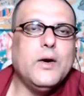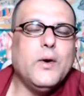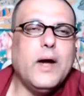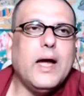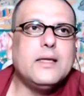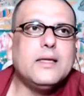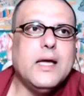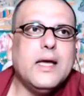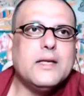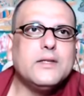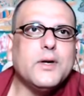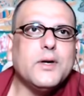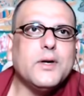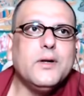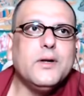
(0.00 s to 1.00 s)
ethics
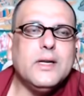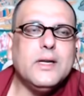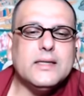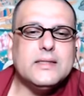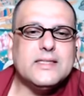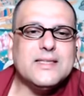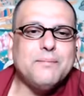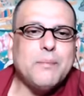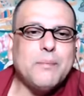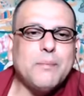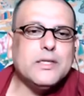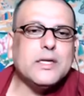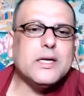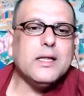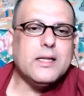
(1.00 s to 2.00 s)
or goodness as a
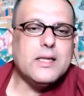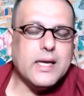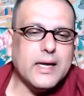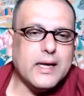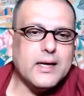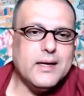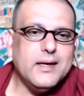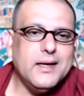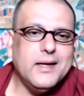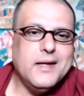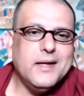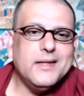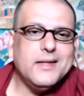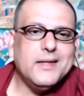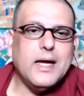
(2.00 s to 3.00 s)
magical thing
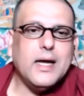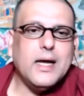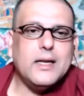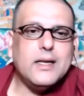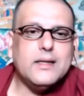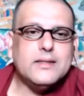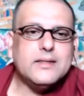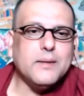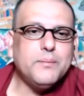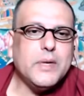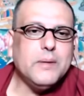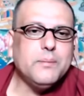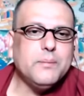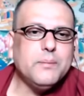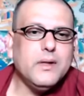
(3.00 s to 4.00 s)
that some
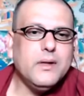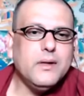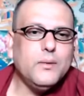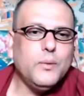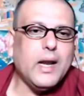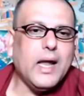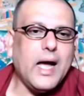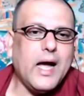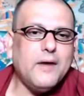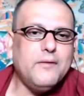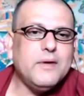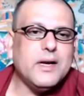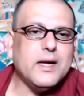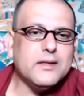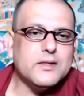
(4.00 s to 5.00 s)
people will have
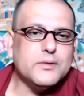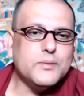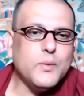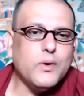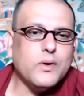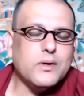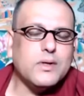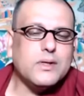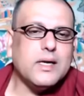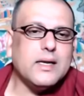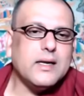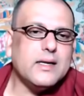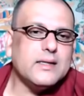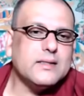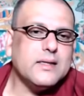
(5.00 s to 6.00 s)
and others won't, that
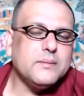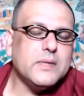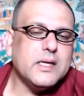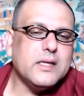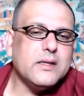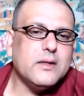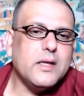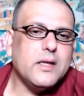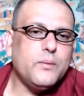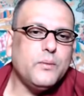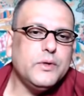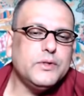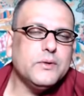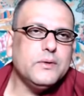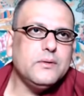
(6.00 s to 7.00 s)
it is something that
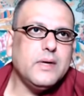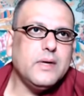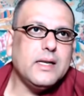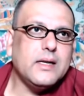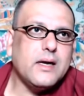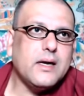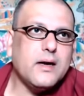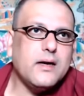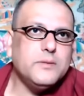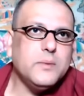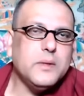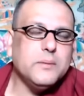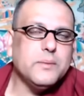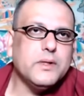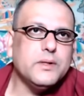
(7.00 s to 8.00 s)
we should encourage
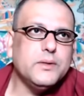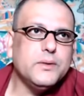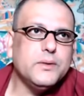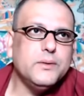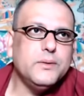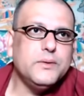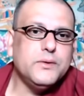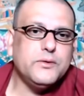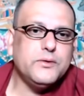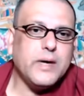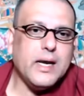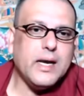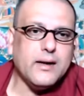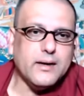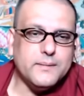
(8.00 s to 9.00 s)
people to
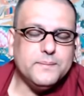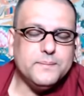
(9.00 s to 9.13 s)
train in.